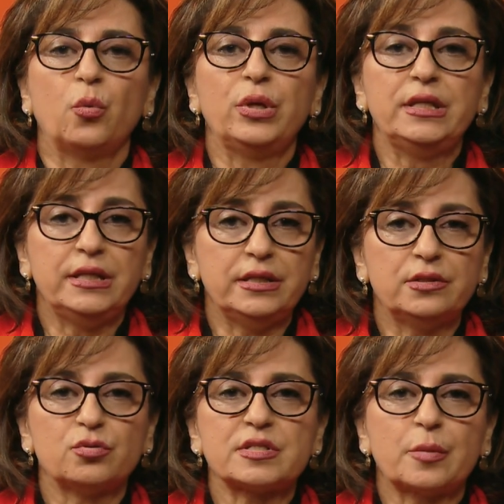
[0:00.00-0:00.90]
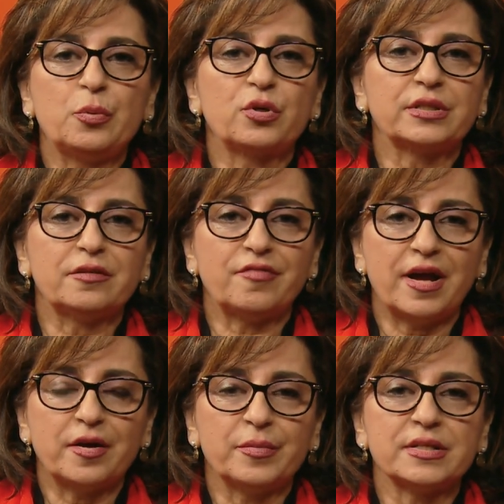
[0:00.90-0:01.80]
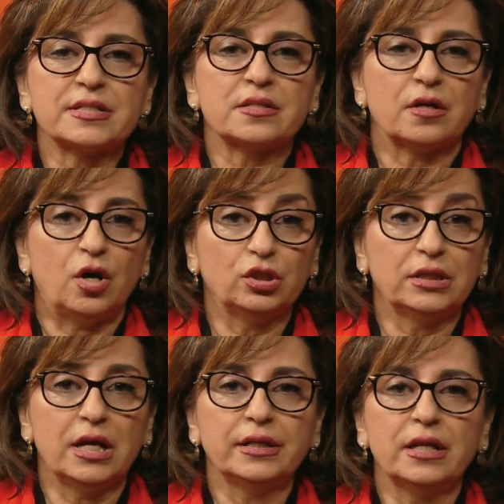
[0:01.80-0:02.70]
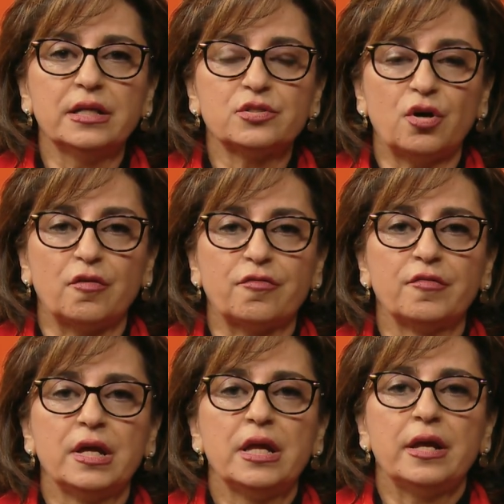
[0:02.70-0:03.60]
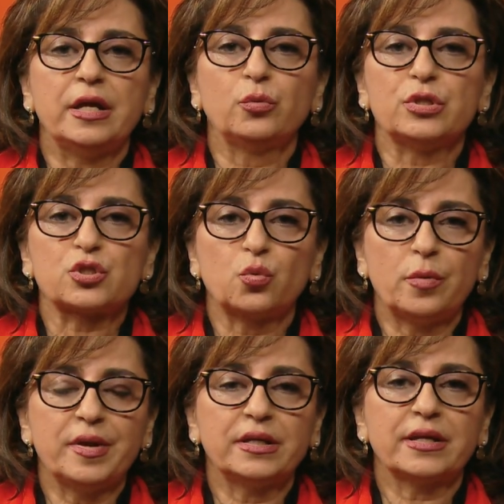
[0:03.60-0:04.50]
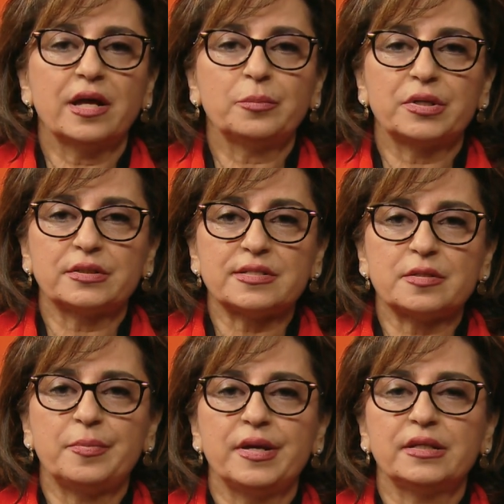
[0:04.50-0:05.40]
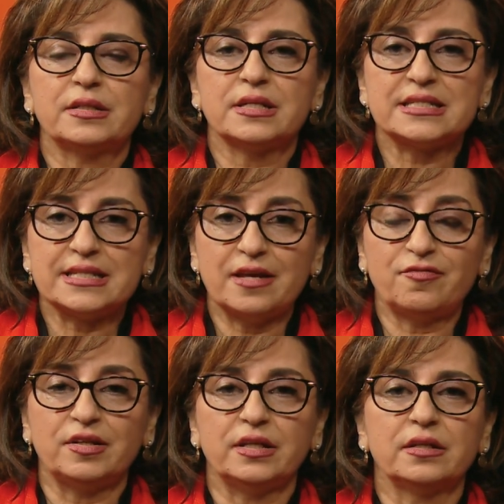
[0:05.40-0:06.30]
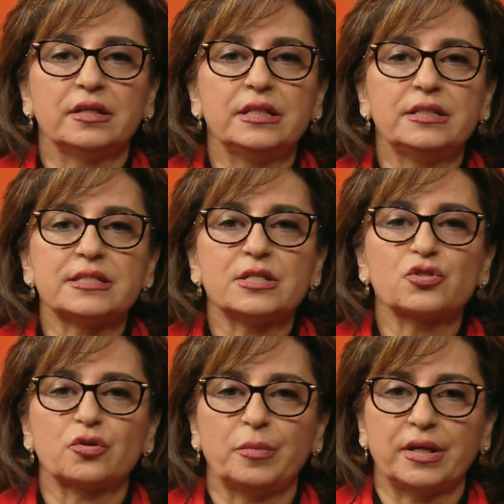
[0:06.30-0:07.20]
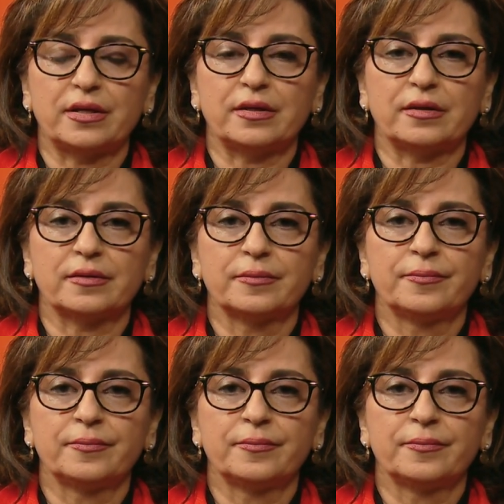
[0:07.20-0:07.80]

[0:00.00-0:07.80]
We need to support environments, online and off, in which women can participate safely in decision-making.